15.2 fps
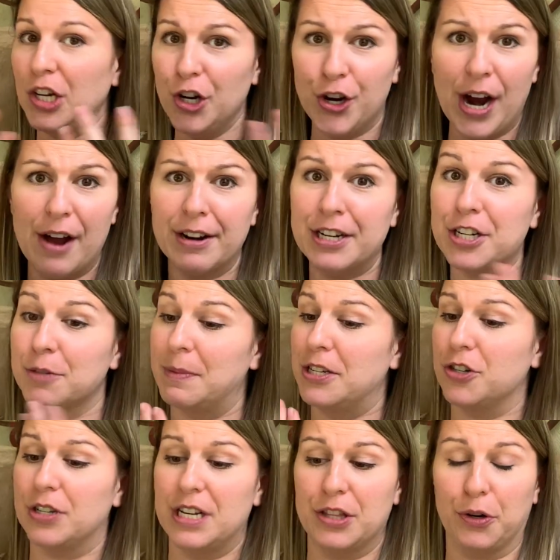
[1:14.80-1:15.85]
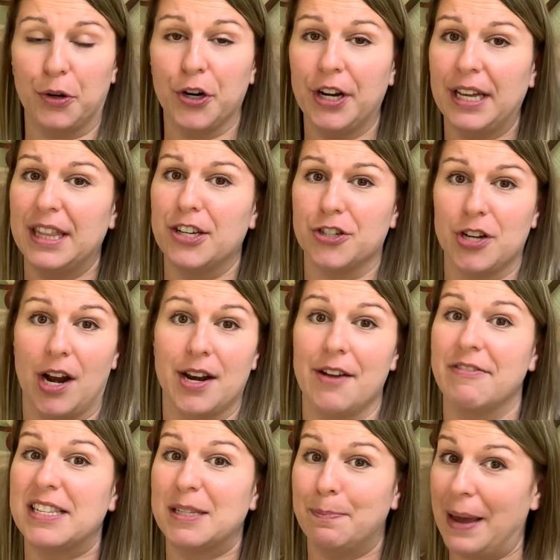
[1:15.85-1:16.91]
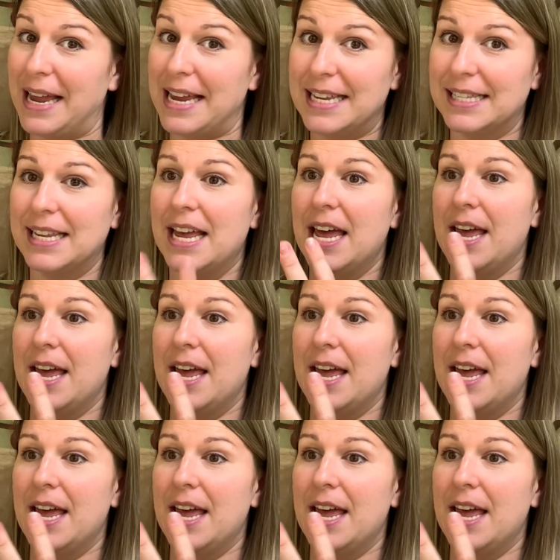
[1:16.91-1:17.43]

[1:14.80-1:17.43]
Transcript: Crowding just means your teeth are crooked. There's not enough space